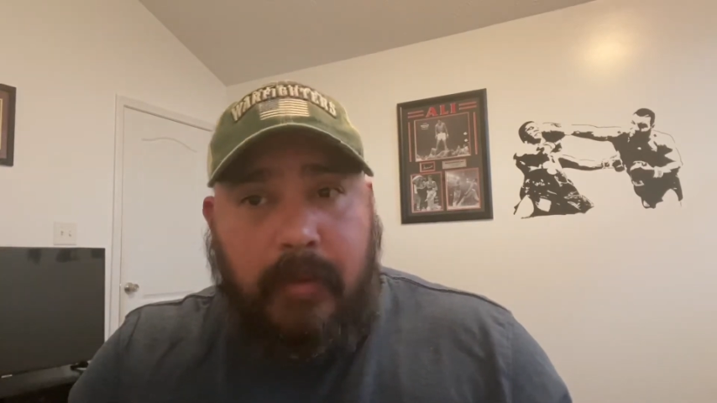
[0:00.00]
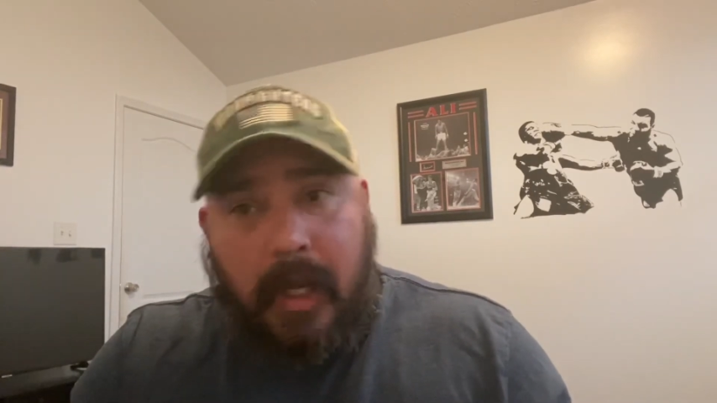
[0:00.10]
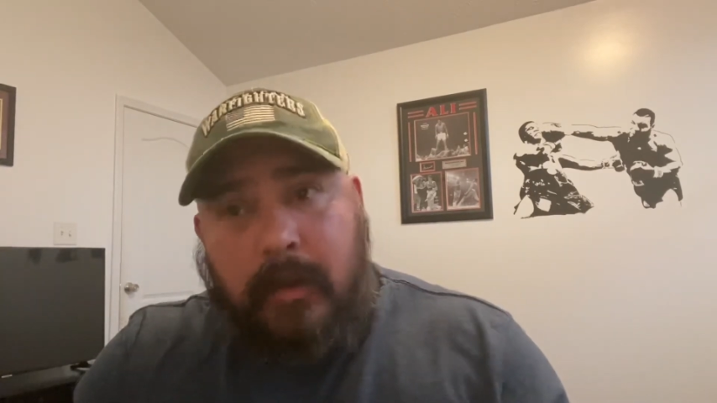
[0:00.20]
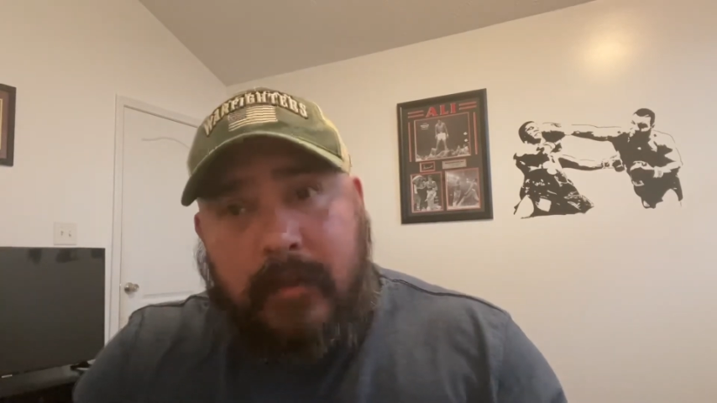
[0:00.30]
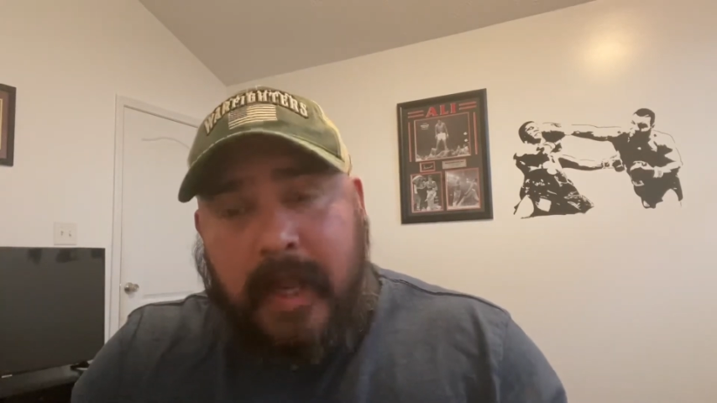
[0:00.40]

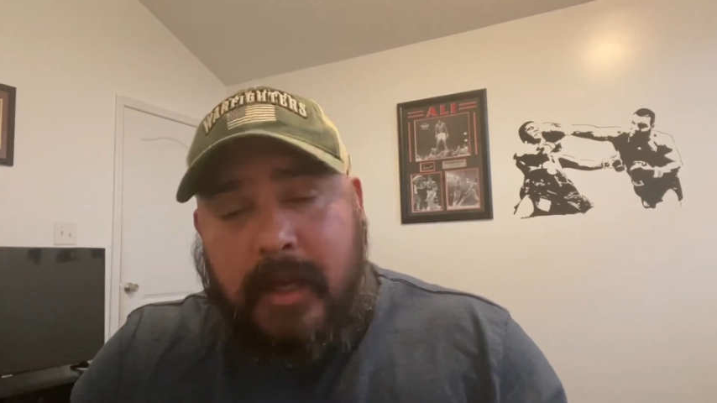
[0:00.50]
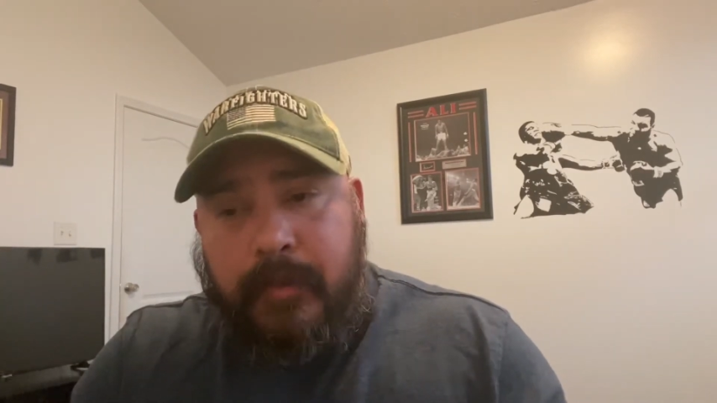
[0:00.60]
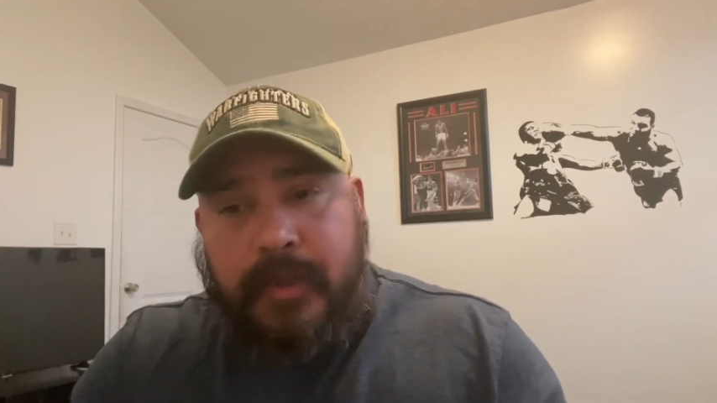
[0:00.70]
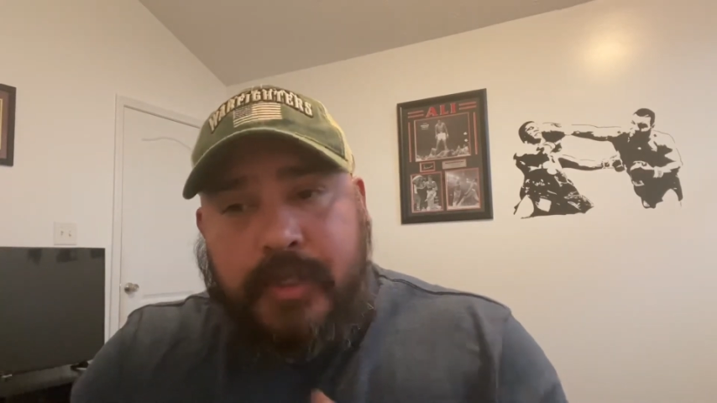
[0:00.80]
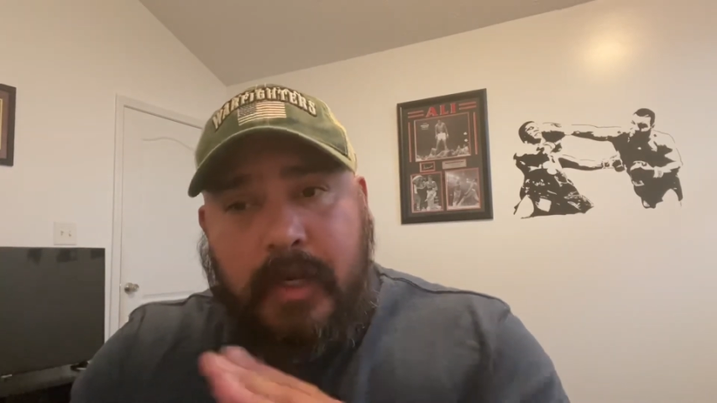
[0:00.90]
Well, if Danny
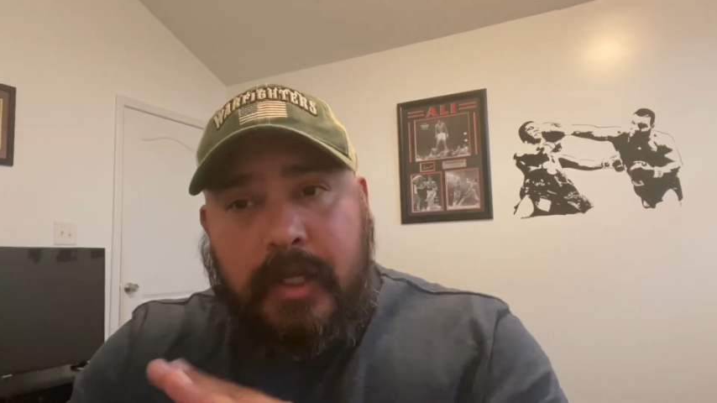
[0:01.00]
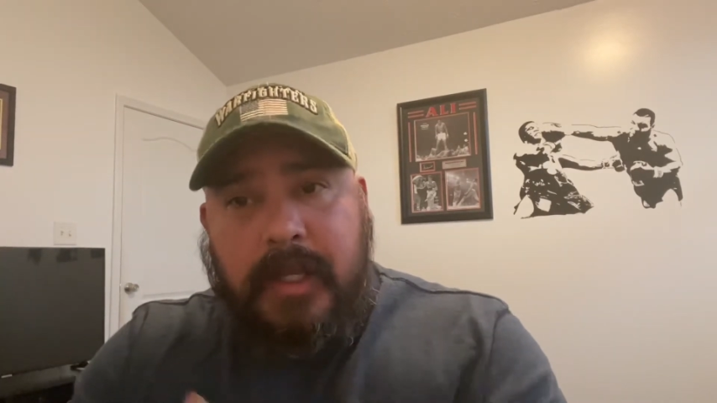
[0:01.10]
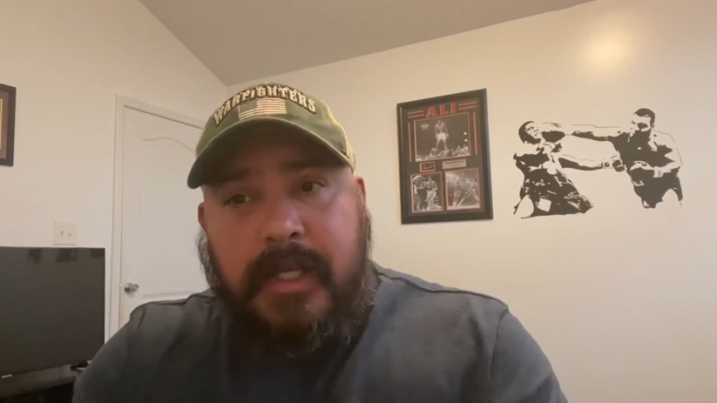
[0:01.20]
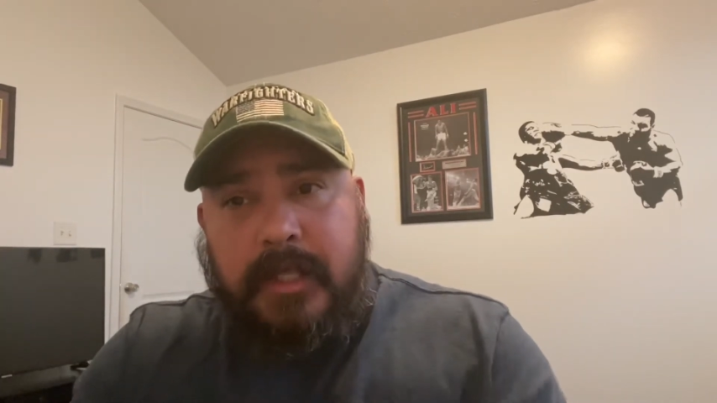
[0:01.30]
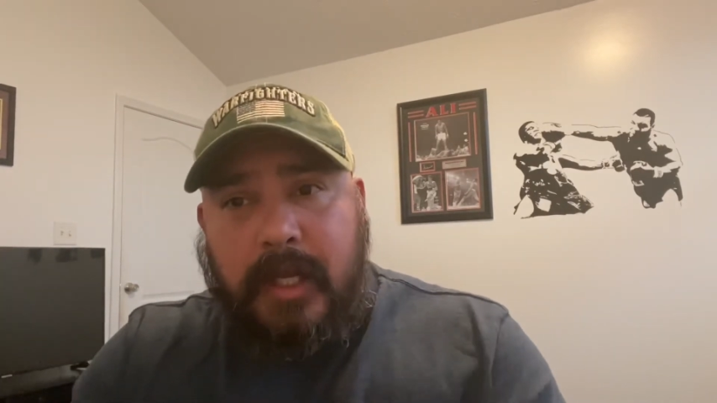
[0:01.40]
puts certain
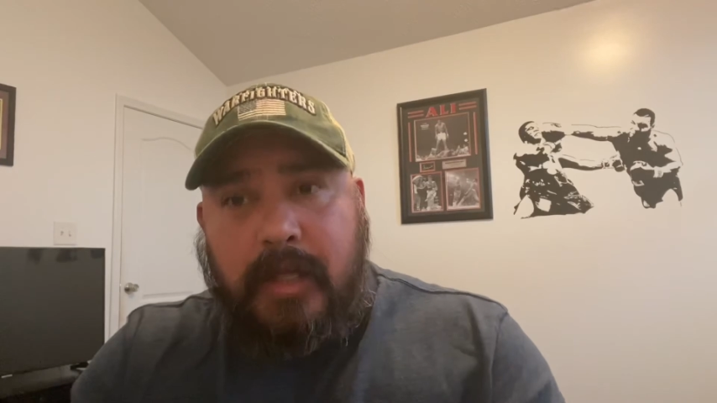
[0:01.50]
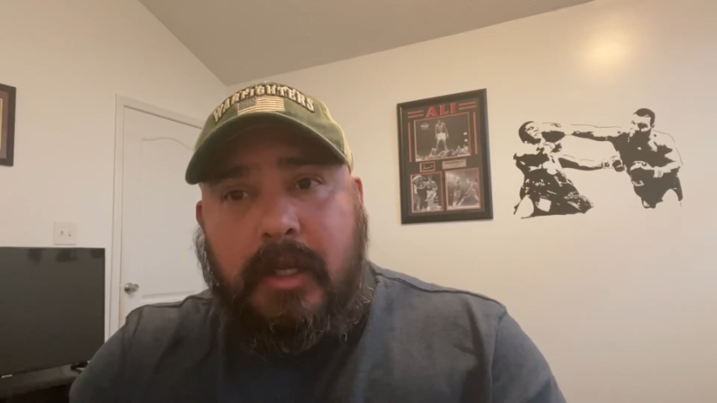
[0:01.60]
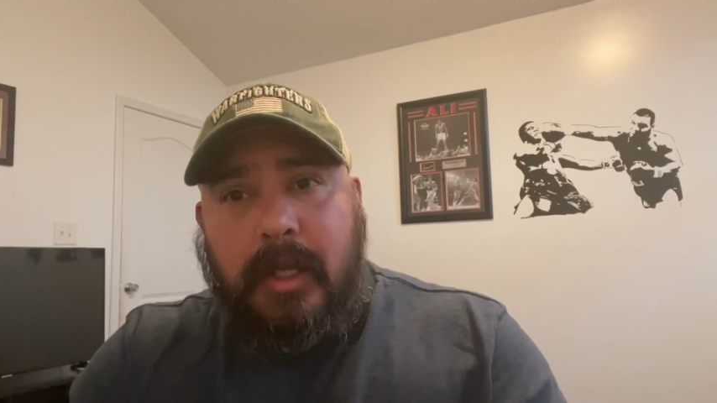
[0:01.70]
things together,